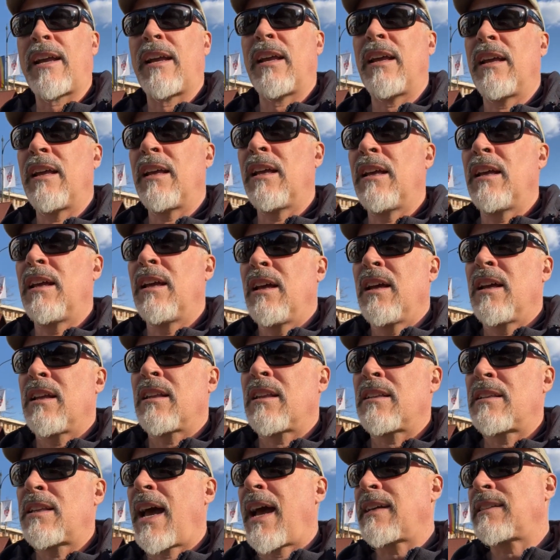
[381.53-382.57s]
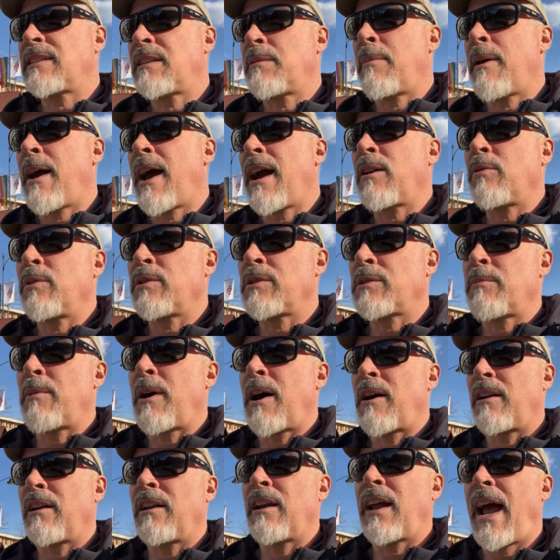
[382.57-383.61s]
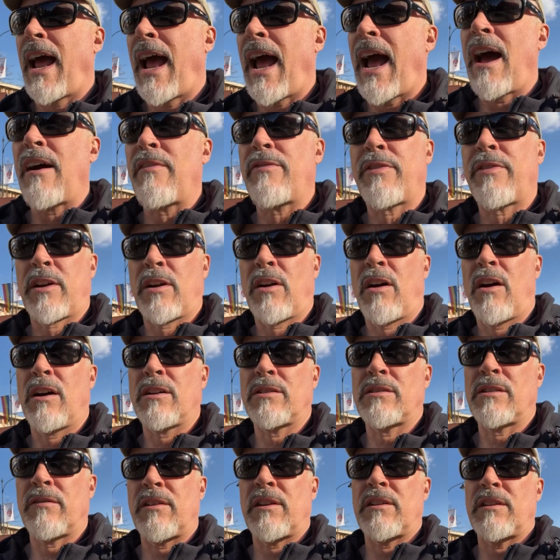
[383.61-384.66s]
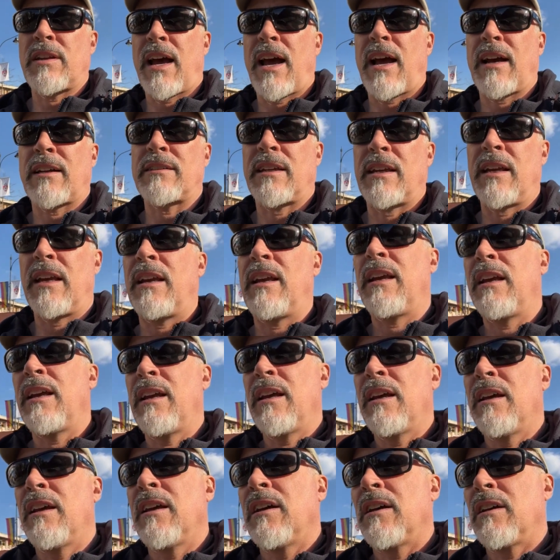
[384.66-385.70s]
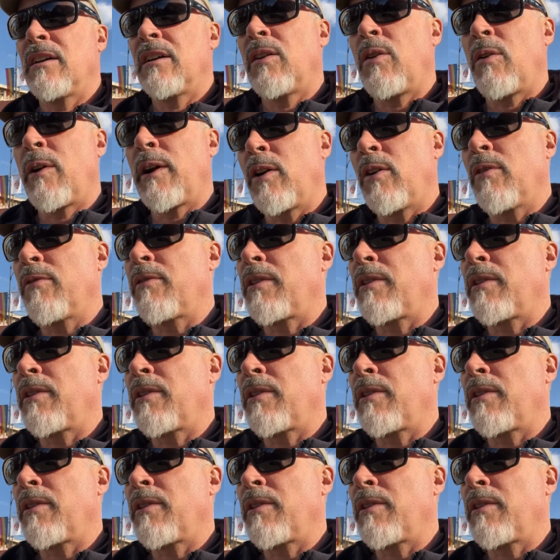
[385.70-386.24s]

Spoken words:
The taxi back was about half the cost of the taxi going over there